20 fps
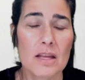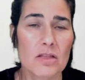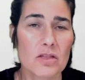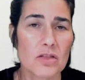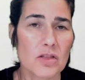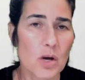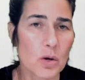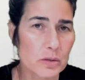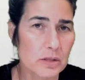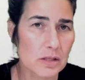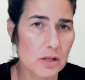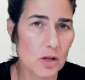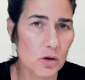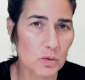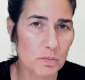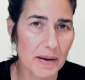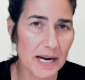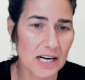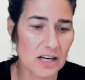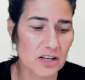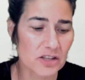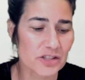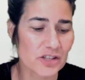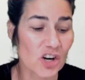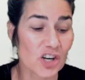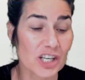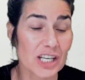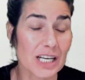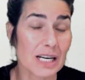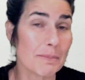those lone pairs
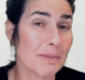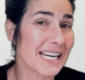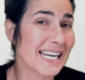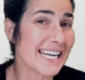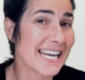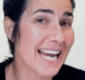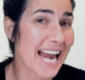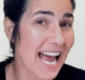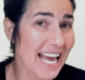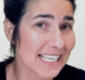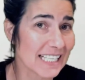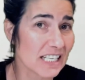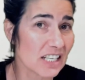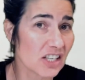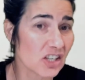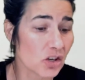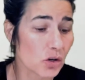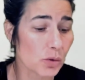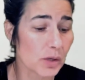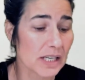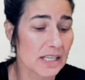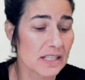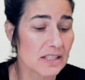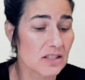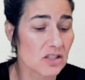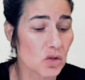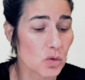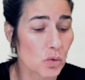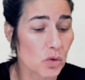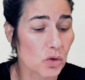are going to be 90 degrees
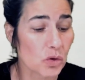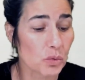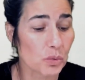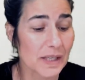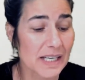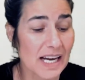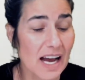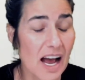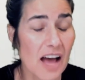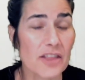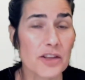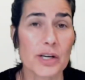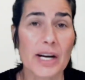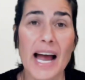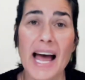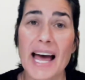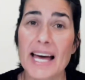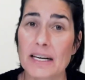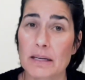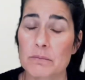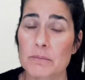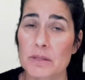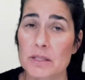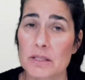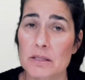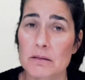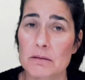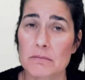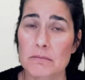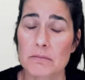to 3 other
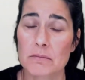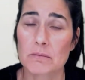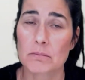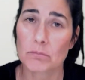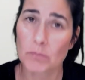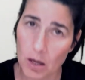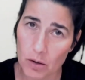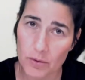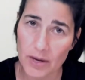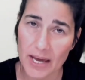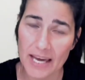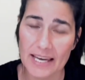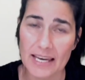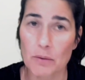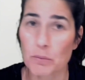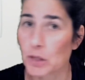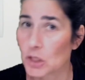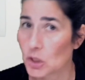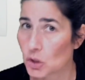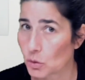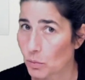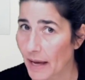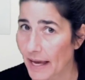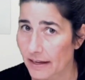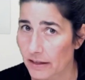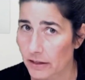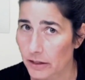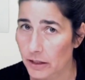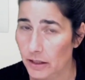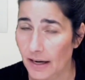atoms. Okay, can we do
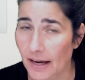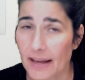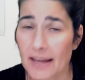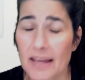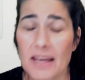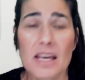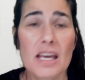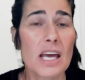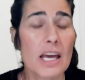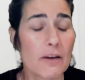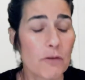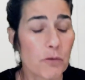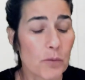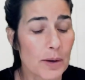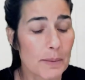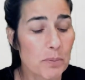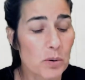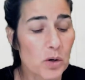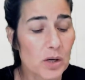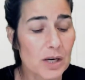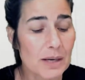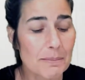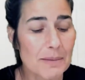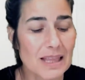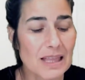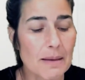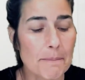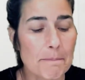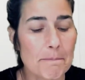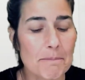better? If we put them in
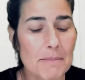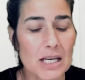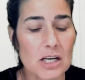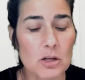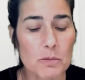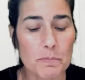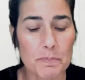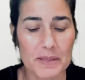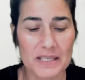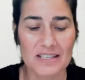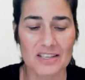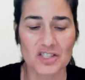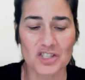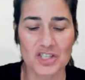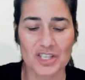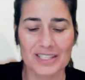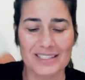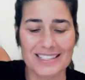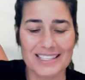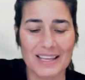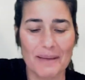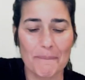the middle positions